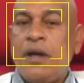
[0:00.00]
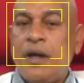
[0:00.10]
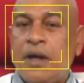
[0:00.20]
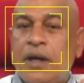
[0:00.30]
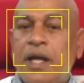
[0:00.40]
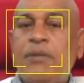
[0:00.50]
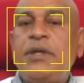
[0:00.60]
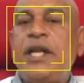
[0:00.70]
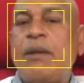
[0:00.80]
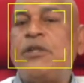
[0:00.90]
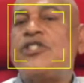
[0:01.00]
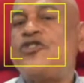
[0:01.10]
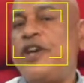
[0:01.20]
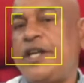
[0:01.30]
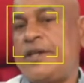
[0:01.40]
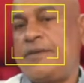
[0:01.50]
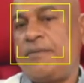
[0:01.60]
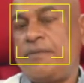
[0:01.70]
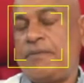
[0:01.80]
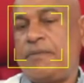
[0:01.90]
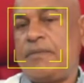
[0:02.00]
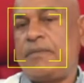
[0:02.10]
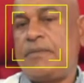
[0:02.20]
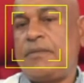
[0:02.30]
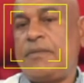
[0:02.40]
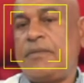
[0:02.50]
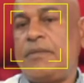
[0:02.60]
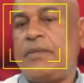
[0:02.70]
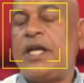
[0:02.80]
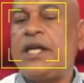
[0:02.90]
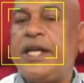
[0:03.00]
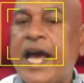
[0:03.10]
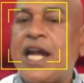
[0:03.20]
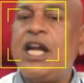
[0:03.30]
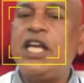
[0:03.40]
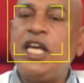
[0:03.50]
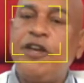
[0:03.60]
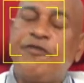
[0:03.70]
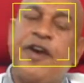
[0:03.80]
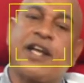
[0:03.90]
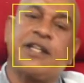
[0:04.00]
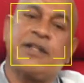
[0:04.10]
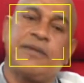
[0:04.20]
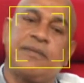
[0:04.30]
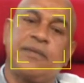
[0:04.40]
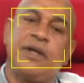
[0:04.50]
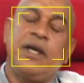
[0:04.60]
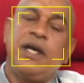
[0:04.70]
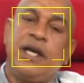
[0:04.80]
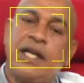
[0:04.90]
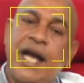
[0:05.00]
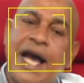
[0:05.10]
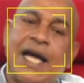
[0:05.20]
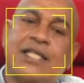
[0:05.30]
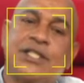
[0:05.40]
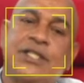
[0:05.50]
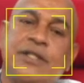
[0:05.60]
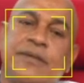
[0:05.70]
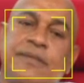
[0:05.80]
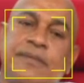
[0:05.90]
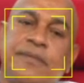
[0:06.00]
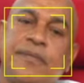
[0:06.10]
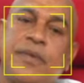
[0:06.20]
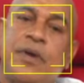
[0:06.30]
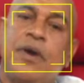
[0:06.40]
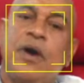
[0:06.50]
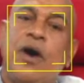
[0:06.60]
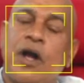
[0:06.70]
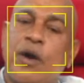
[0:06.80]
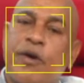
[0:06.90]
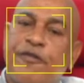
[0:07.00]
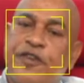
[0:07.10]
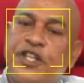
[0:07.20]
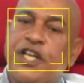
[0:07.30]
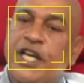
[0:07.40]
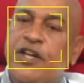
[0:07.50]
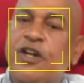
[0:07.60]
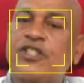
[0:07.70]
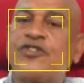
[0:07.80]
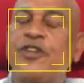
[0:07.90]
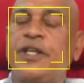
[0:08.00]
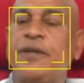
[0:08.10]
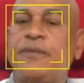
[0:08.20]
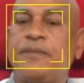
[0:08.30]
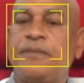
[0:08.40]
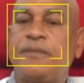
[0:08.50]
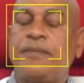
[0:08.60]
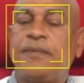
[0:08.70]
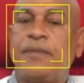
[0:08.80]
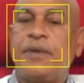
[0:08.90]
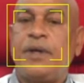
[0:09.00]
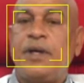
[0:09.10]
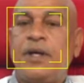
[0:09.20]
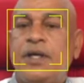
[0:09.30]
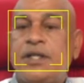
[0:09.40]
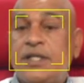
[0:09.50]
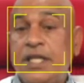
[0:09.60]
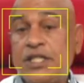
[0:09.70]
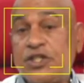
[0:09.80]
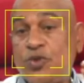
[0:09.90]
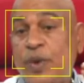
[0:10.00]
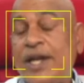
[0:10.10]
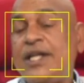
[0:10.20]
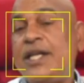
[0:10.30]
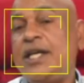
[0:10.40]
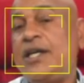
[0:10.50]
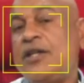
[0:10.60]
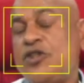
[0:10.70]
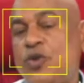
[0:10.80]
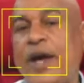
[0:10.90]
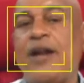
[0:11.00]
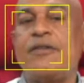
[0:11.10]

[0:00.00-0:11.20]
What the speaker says: Let me demonstrate the deadly effect it has on our fishing industry since 2012.